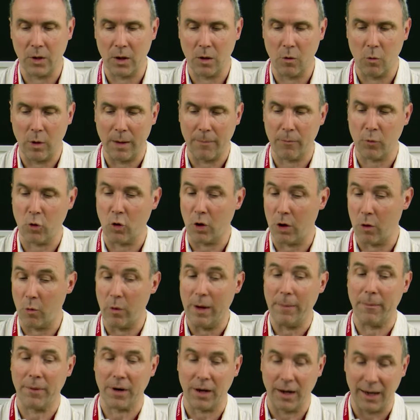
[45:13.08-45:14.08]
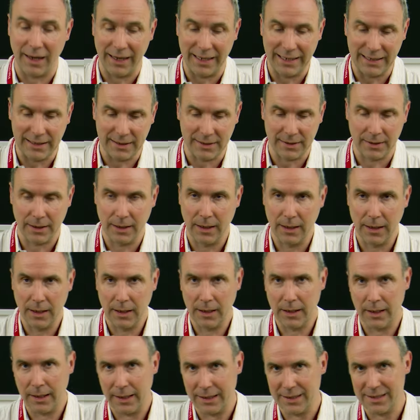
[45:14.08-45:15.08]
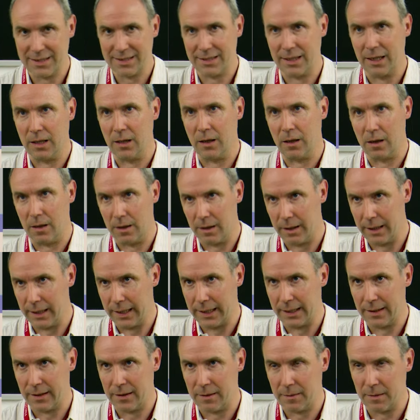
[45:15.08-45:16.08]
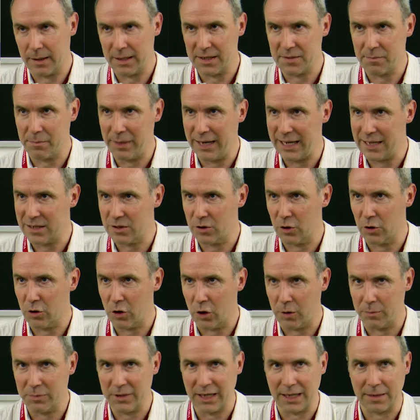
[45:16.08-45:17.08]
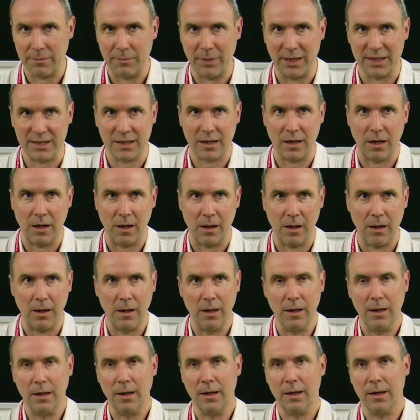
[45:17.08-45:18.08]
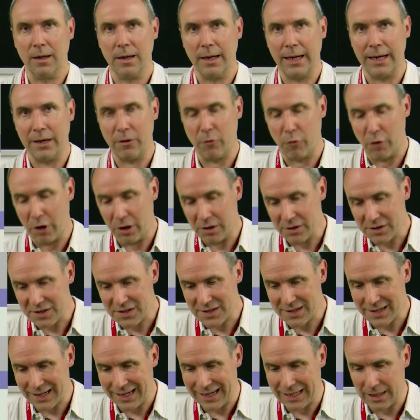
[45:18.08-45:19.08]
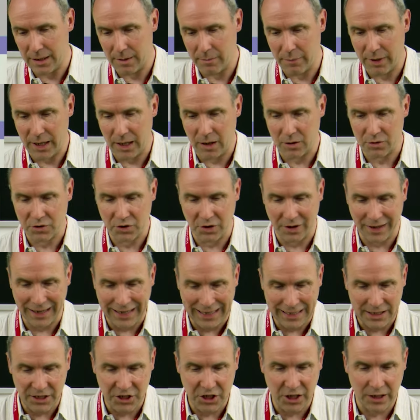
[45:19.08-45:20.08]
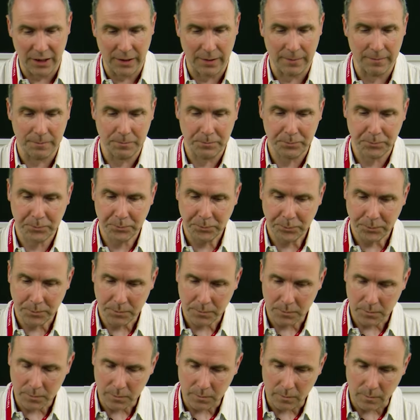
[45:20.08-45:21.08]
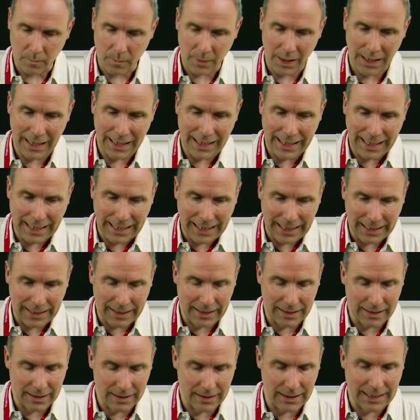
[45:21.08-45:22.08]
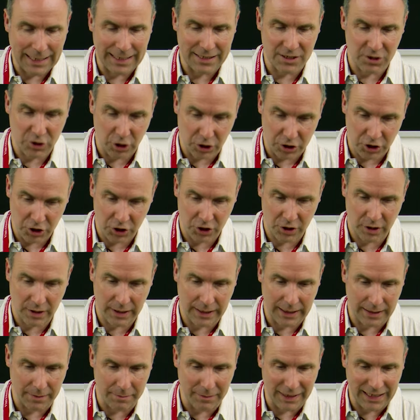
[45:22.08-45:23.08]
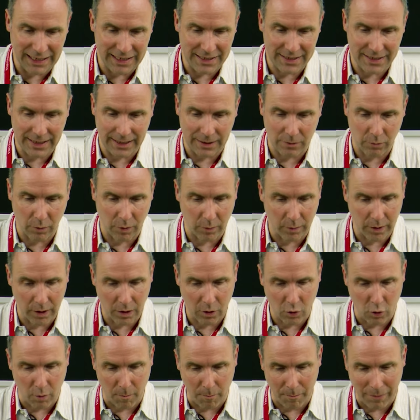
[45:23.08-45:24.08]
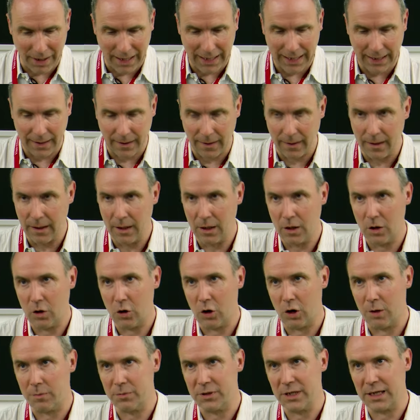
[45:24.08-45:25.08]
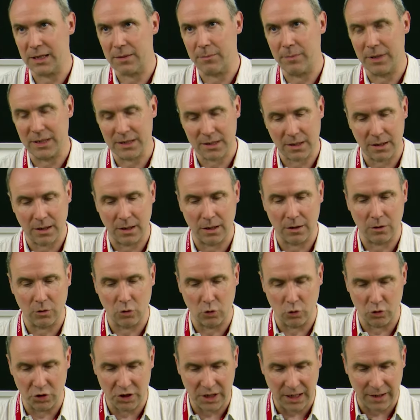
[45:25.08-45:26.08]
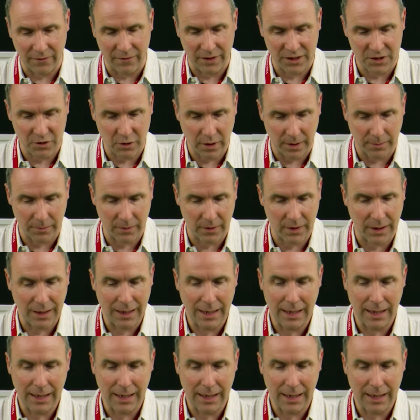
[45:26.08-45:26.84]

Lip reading: WebCore Web Client. Still, it is based on Object Pascal. It runs in the browser engine, and as such, it means that we will compile Object Pascal to JavaScript,